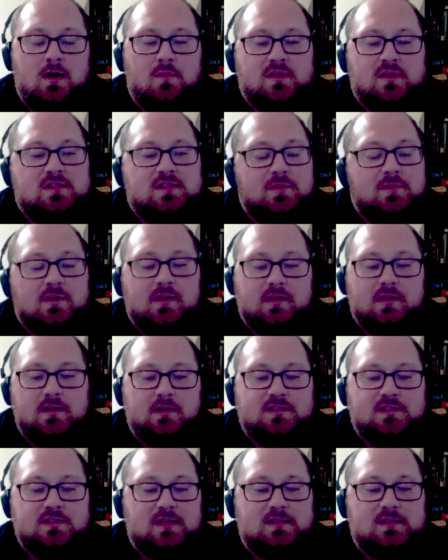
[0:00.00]
But typically
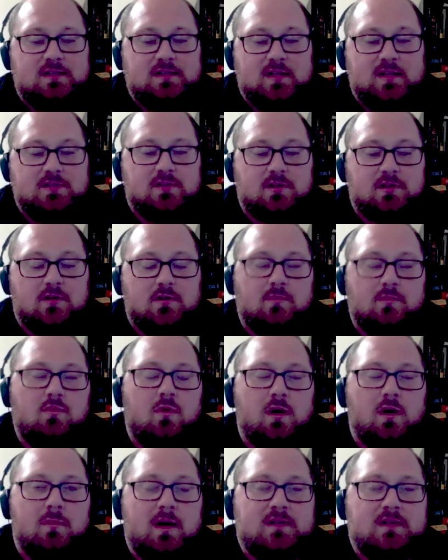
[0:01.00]
you're going to see a dancer going to
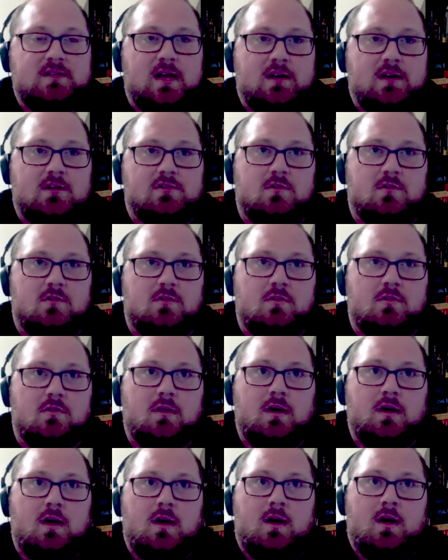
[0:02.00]
point about 10 years
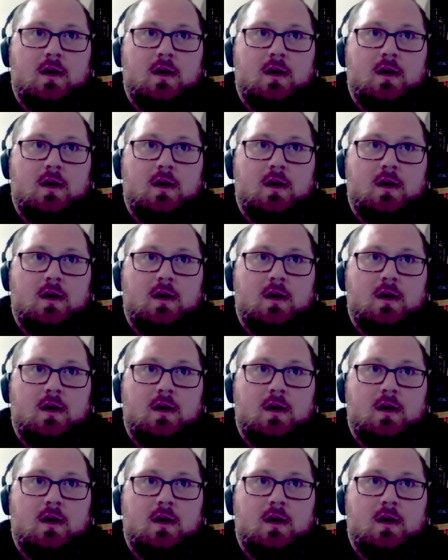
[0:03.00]
old.